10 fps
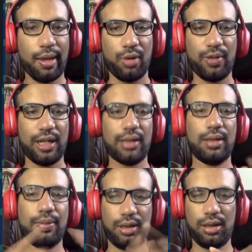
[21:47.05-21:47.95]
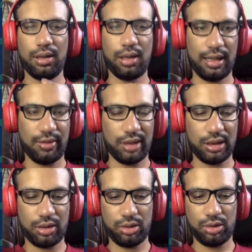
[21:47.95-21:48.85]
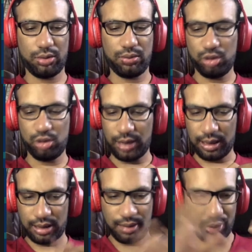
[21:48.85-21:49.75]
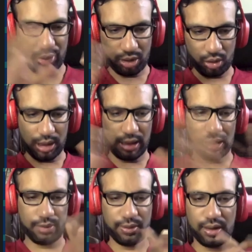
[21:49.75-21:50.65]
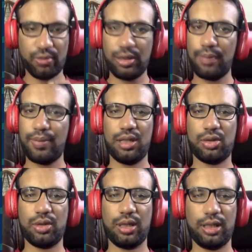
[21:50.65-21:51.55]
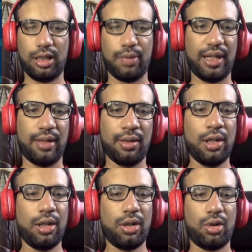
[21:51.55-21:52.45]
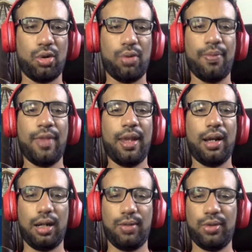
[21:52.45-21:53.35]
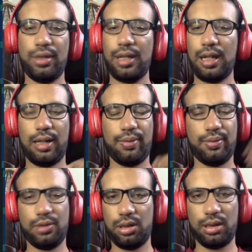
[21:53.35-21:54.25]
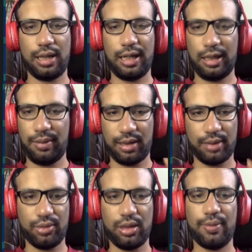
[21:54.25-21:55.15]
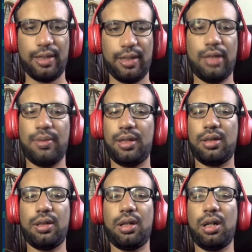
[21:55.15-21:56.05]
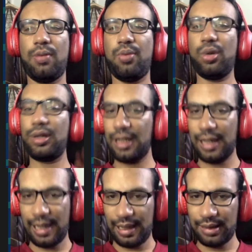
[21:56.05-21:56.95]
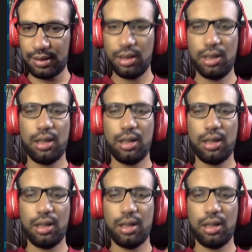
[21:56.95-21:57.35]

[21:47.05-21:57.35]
So for example, I want to move a simple square from one place to another place. So we have animatable of animation position X.